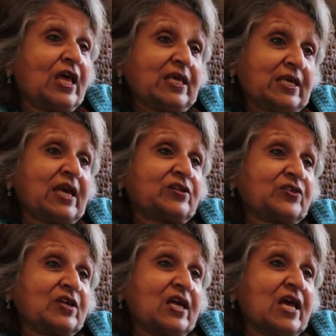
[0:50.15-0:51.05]

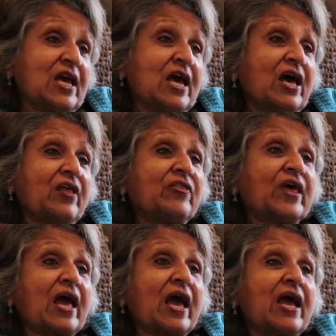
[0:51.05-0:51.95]
Yet they
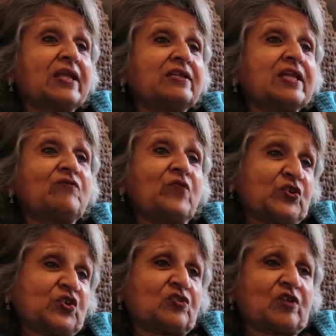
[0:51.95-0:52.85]
had their
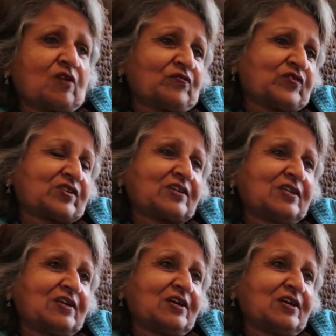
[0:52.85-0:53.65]
witchcraft,